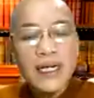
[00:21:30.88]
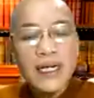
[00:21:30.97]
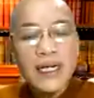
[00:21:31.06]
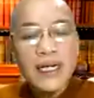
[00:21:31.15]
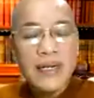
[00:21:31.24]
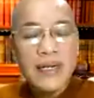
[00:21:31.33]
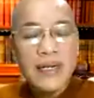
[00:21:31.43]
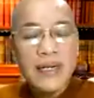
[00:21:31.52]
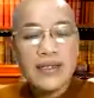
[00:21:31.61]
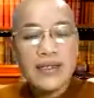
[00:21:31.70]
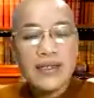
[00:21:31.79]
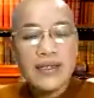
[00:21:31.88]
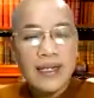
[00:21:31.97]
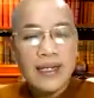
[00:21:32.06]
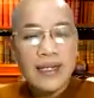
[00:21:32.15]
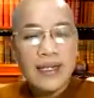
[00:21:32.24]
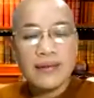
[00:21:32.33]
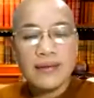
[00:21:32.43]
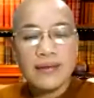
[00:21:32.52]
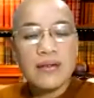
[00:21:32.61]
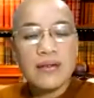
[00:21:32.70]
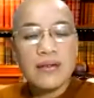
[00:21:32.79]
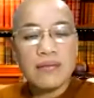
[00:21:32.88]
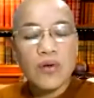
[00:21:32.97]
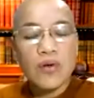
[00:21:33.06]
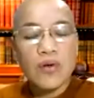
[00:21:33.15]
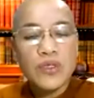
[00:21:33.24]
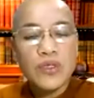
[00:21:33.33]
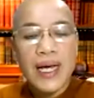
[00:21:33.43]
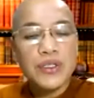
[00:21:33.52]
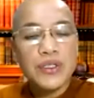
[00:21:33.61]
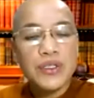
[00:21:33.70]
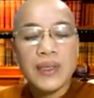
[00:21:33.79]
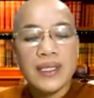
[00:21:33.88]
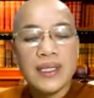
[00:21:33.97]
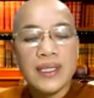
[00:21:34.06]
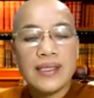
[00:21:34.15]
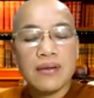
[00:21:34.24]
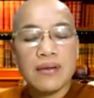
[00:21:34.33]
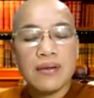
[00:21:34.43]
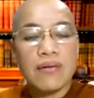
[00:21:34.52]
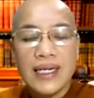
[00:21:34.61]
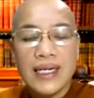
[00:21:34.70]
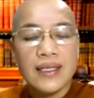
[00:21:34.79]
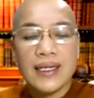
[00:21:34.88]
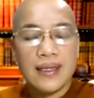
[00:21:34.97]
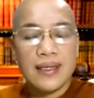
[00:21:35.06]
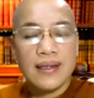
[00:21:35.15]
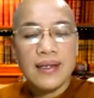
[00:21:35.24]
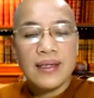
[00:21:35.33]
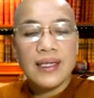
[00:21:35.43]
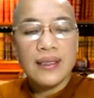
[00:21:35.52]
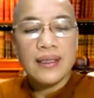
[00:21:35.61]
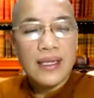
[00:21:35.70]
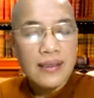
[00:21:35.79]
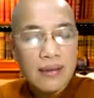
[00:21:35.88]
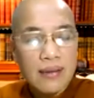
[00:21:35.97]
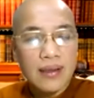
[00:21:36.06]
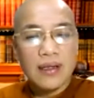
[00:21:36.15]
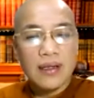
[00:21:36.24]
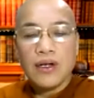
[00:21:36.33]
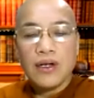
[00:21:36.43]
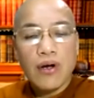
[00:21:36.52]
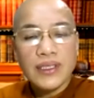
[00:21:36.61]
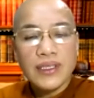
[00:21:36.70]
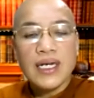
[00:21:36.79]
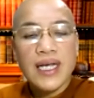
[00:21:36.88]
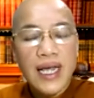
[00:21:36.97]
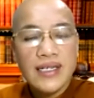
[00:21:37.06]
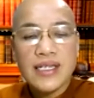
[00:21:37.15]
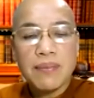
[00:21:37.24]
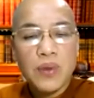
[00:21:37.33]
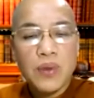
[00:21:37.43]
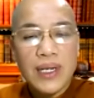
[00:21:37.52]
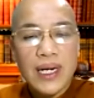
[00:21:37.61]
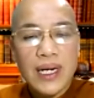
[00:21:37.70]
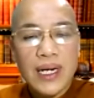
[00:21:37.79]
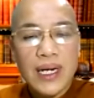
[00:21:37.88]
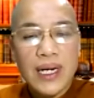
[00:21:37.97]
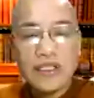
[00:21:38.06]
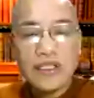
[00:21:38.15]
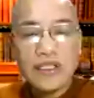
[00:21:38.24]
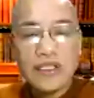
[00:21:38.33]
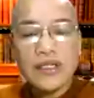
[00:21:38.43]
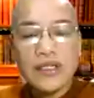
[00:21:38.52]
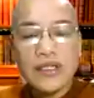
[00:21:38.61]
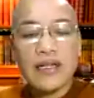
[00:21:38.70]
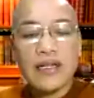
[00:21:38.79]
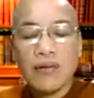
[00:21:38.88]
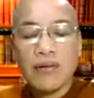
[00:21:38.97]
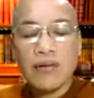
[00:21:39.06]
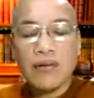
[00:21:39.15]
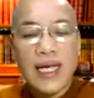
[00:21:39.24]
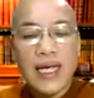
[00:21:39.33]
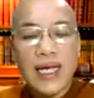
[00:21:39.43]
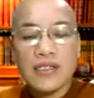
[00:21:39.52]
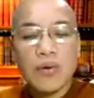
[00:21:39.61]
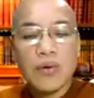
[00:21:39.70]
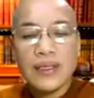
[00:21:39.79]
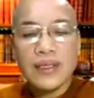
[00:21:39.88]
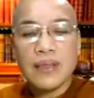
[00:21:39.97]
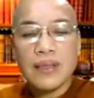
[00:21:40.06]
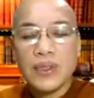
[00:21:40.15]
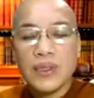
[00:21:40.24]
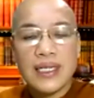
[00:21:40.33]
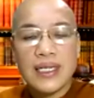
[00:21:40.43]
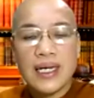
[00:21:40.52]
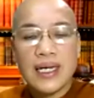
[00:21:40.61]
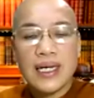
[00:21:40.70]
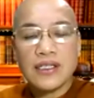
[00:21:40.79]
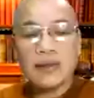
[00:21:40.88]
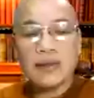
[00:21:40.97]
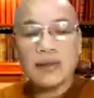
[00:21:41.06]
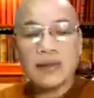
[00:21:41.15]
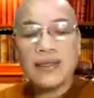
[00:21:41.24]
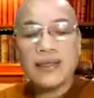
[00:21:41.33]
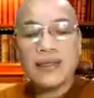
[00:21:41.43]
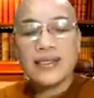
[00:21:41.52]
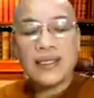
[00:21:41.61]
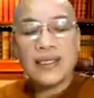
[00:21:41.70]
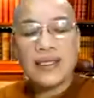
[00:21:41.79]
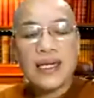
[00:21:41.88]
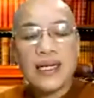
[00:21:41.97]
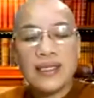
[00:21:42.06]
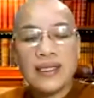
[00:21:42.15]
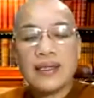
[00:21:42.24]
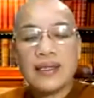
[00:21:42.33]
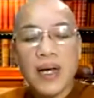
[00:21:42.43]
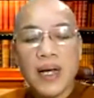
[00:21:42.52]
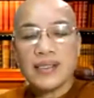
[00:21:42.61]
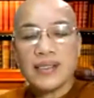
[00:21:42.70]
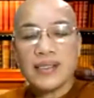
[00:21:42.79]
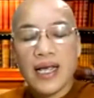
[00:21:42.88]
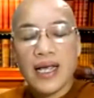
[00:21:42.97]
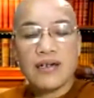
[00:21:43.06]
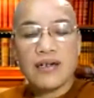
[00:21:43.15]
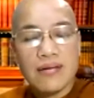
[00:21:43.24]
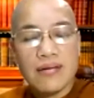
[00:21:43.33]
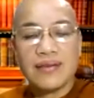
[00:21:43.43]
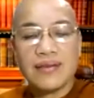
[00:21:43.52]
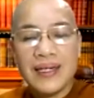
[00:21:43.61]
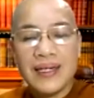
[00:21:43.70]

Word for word: make them understand the what we are doing is uh, rightly. It is uh, not against the Buddha's teaching and not against what the Buddha has uh, and the Sangha in the past has done.